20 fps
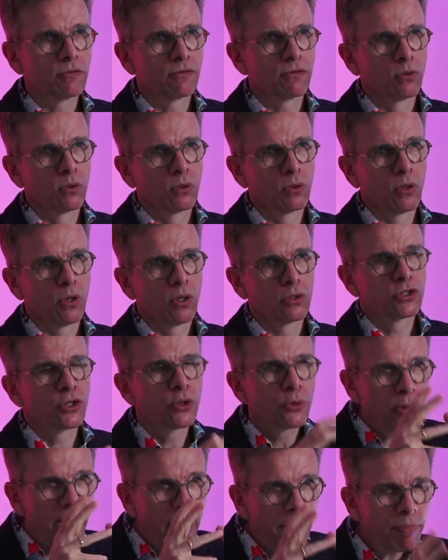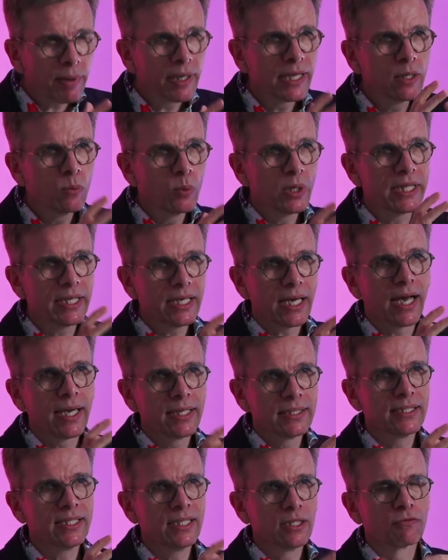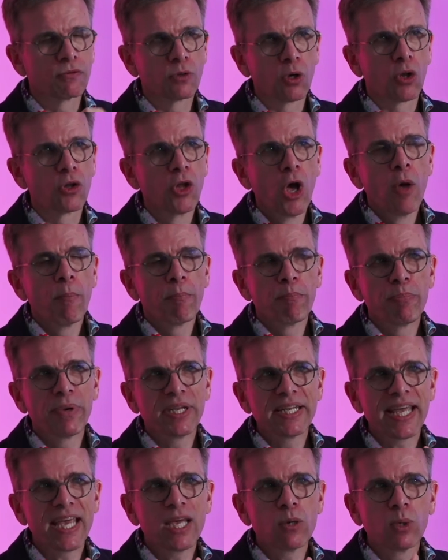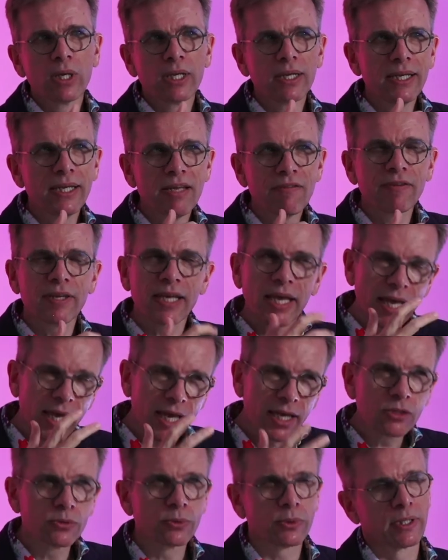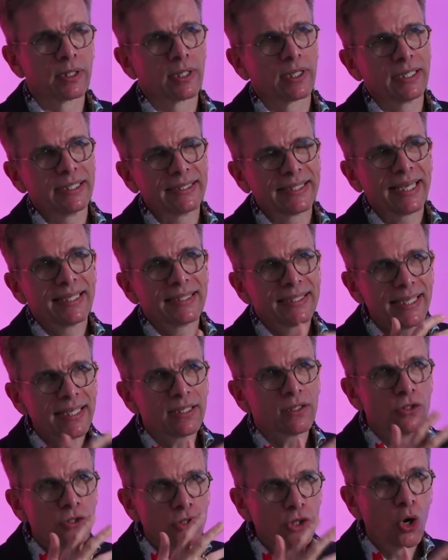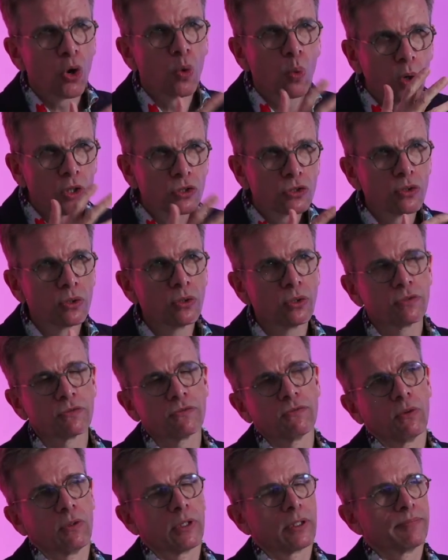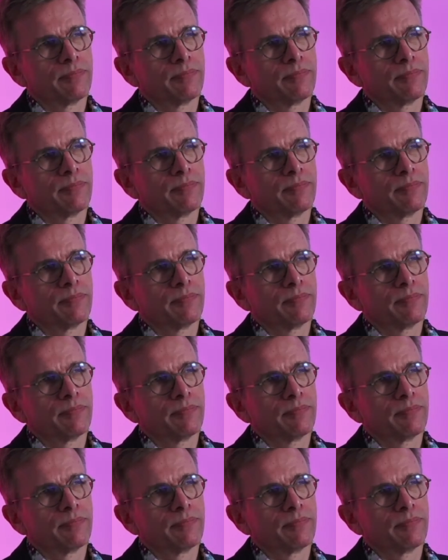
for God, grappling with the idea of God, but they were living ignorantly. They didn't know what to look for.